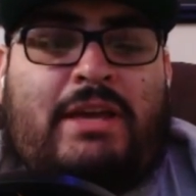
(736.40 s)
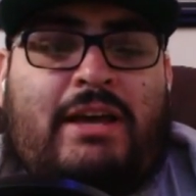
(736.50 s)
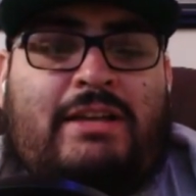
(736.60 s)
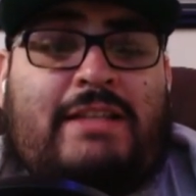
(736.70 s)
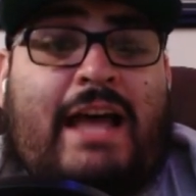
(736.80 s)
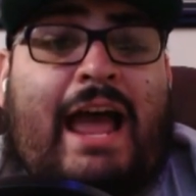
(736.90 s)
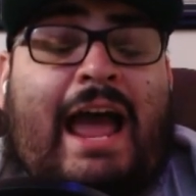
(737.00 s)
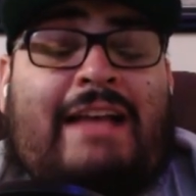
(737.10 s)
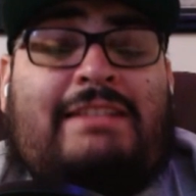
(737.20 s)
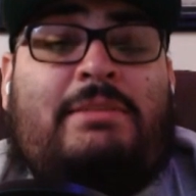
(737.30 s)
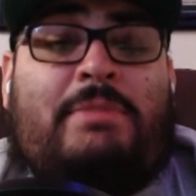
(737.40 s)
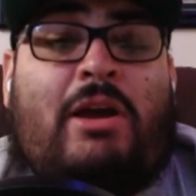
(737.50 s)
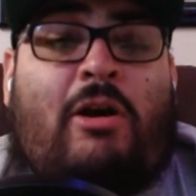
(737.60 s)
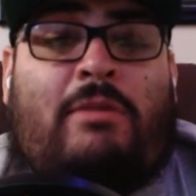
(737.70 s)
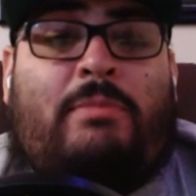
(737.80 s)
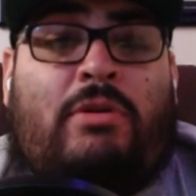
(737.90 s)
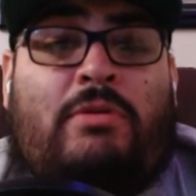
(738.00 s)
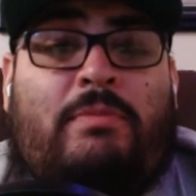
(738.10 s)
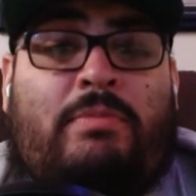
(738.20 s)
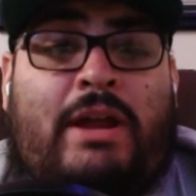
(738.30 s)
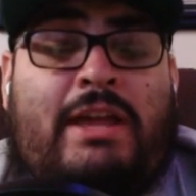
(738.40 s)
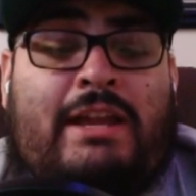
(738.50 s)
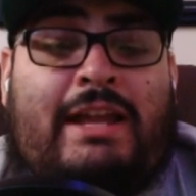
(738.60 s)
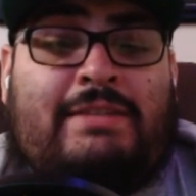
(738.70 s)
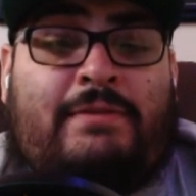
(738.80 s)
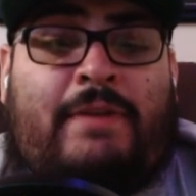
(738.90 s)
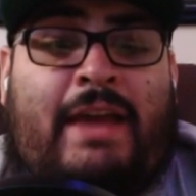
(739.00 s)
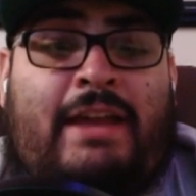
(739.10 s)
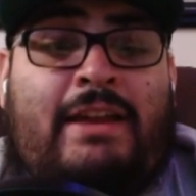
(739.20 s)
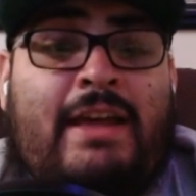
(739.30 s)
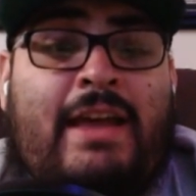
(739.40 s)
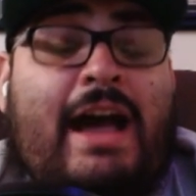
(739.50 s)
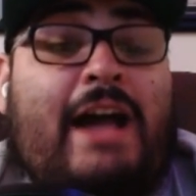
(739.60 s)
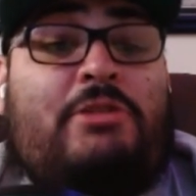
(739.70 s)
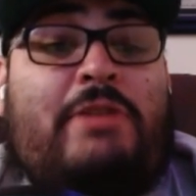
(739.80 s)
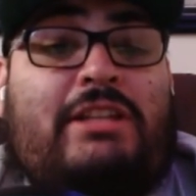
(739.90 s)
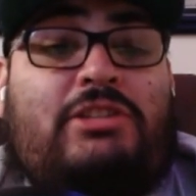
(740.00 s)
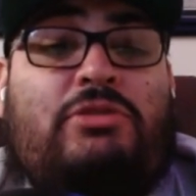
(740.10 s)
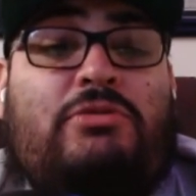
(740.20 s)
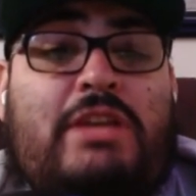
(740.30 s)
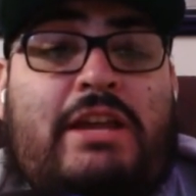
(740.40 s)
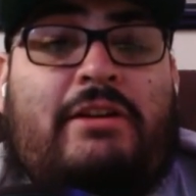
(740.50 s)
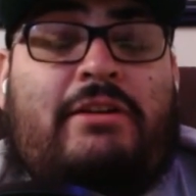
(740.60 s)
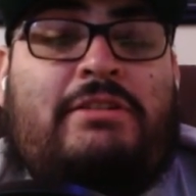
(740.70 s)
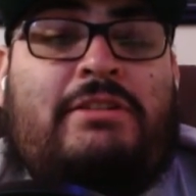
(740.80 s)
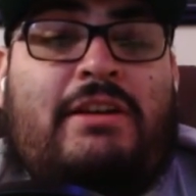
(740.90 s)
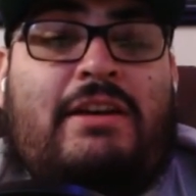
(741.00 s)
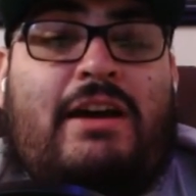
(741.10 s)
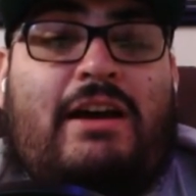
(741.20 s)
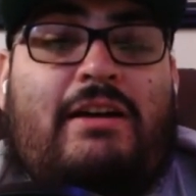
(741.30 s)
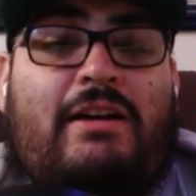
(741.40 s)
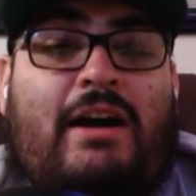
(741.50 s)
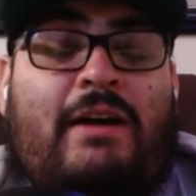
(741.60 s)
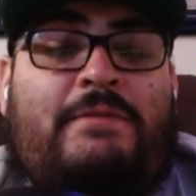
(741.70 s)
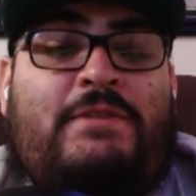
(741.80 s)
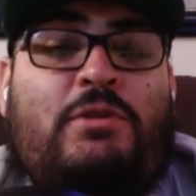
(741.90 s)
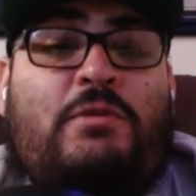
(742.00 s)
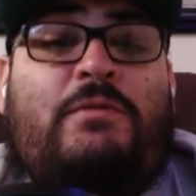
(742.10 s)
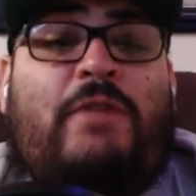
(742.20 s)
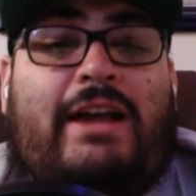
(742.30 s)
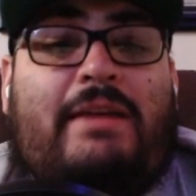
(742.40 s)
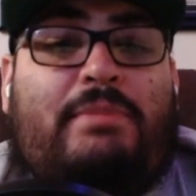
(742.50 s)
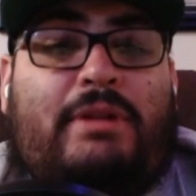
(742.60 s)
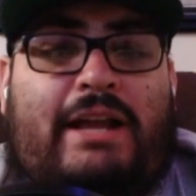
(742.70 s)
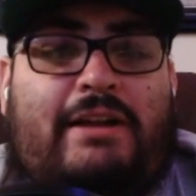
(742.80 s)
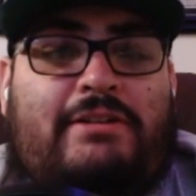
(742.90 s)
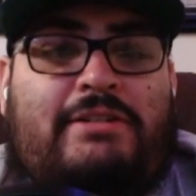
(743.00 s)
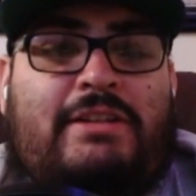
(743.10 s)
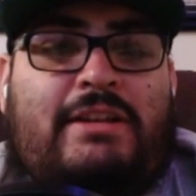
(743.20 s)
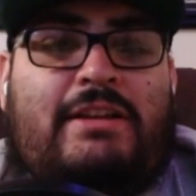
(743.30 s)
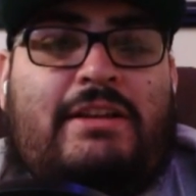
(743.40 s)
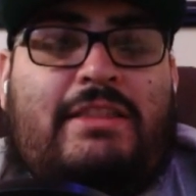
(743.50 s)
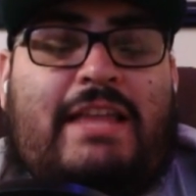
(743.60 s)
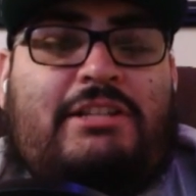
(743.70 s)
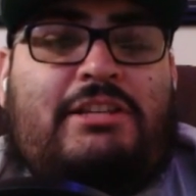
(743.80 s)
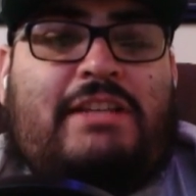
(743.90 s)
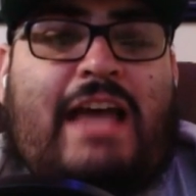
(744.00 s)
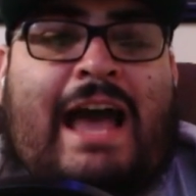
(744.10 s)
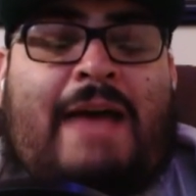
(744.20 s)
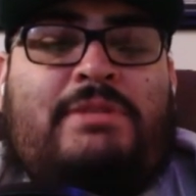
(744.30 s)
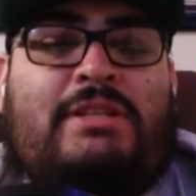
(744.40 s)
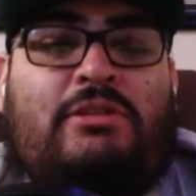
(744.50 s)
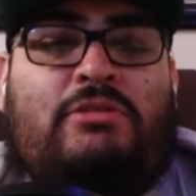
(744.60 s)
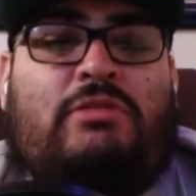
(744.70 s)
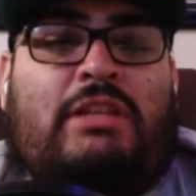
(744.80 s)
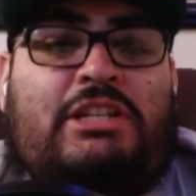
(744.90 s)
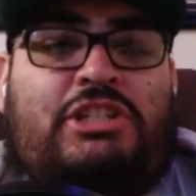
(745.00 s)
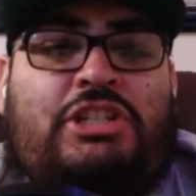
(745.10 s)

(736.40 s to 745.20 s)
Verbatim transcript: because that has to be heartbreaking as a fan. How you get two years of two fucking players that just absolutely